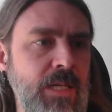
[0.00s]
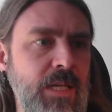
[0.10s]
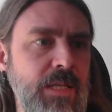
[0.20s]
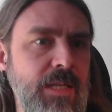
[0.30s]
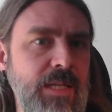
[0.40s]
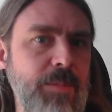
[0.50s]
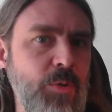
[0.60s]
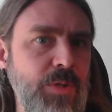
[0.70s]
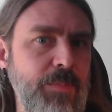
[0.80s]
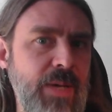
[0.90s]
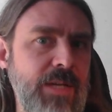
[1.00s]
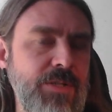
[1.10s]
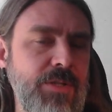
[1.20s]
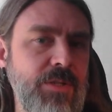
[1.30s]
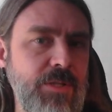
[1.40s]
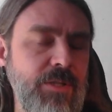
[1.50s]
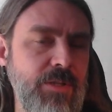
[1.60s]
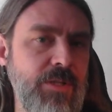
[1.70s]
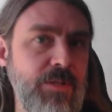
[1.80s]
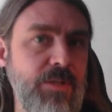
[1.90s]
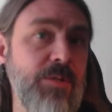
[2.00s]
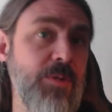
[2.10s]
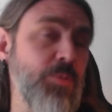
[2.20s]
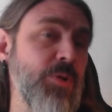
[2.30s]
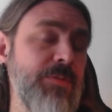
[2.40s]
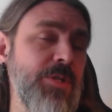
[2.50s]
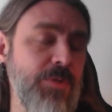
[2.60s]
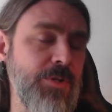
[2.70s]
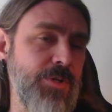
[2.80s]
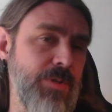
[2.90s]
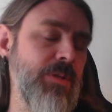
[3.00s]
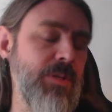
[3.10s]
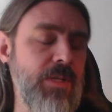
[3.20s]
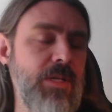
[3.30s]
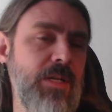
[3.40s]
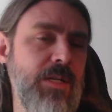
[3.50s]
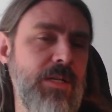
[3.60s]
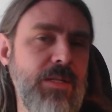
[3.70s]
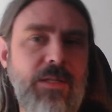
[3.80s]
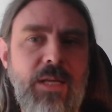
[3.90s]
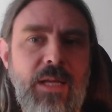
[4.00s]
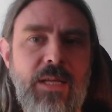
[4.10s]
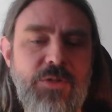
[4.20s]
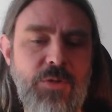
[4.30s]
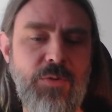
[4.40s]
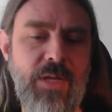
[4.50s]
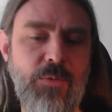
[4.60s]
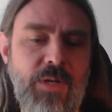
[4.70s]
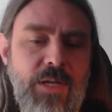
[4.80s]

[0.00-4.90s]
then I'm going back to the previous version. And so now when I